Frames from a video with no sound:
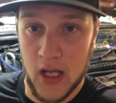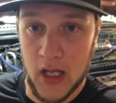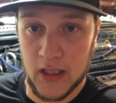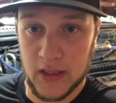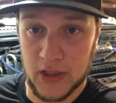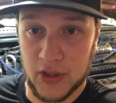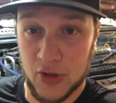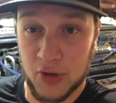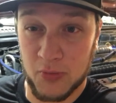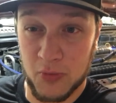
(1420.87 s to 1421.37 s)

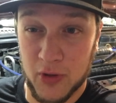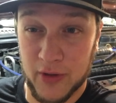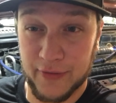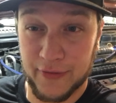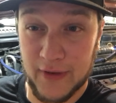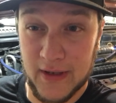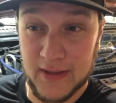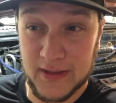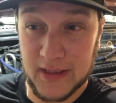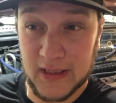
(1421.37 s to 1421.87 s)
little more
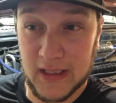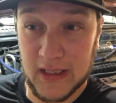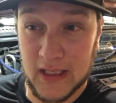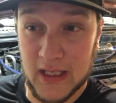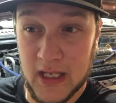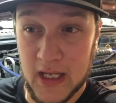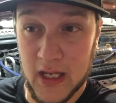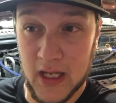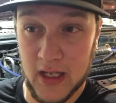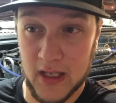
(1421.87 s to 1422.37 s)
friendly.
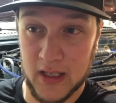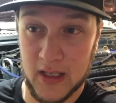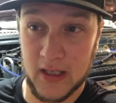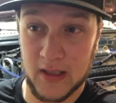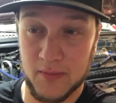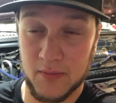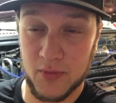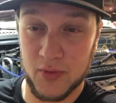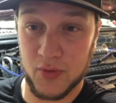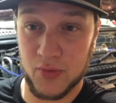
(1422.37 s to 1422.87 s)

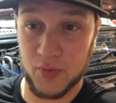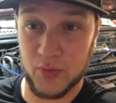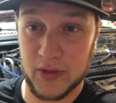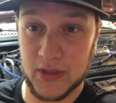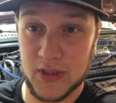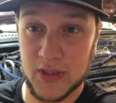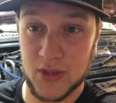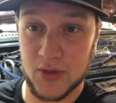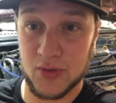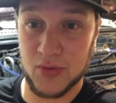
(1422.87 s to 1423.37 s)
We
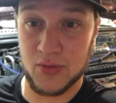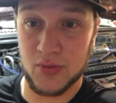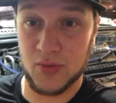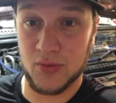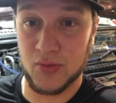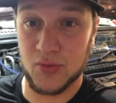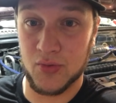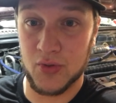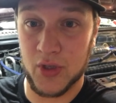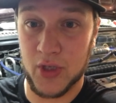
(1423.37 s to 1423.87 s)

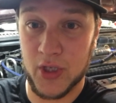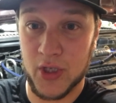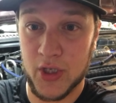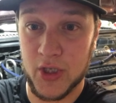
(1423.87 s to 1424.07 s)
do,